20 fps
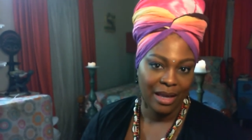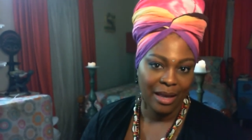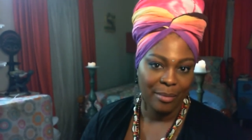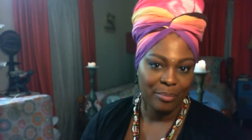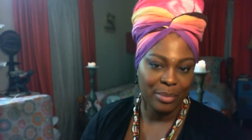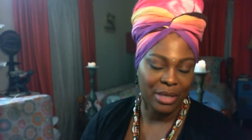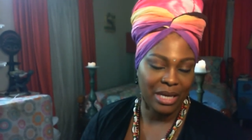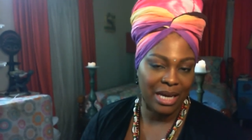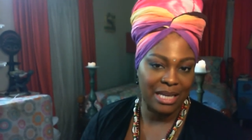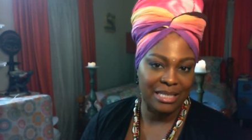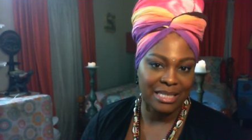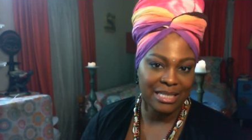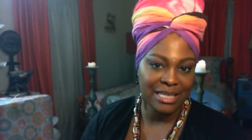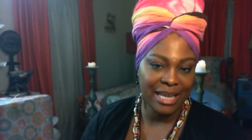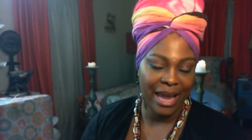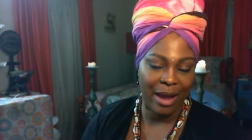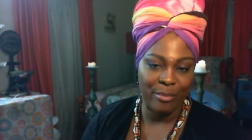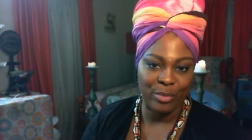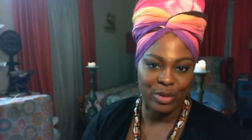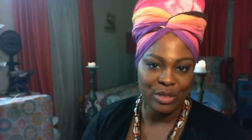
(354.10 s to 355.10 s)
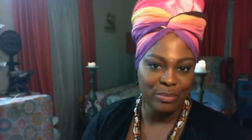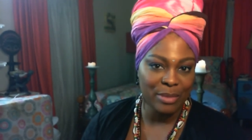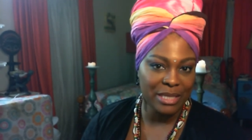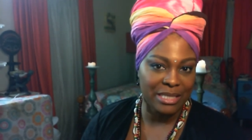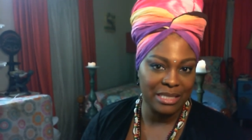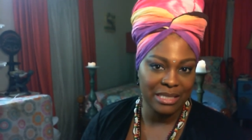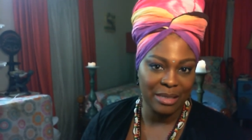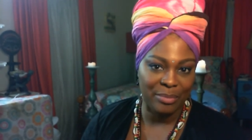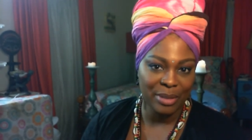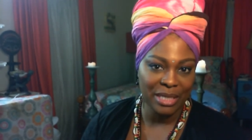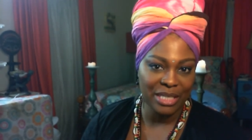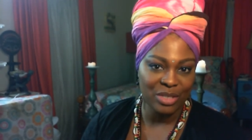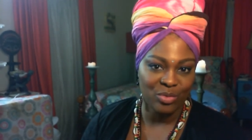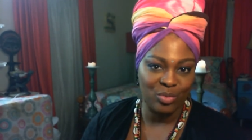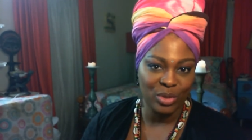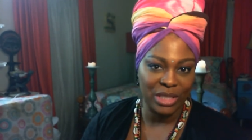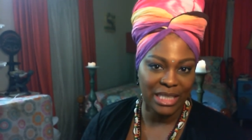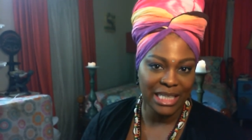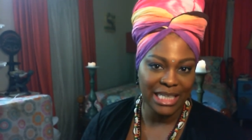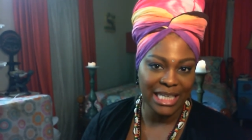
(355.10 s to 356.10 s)
because this camera is messing up and is
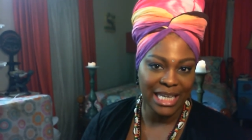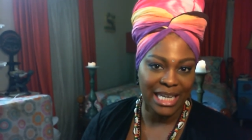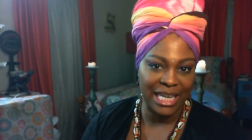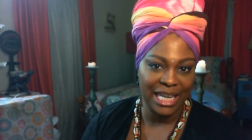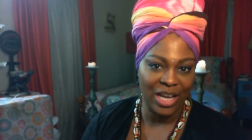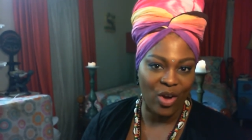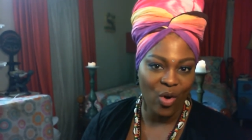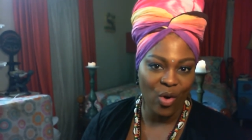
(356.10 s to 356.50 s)
really getting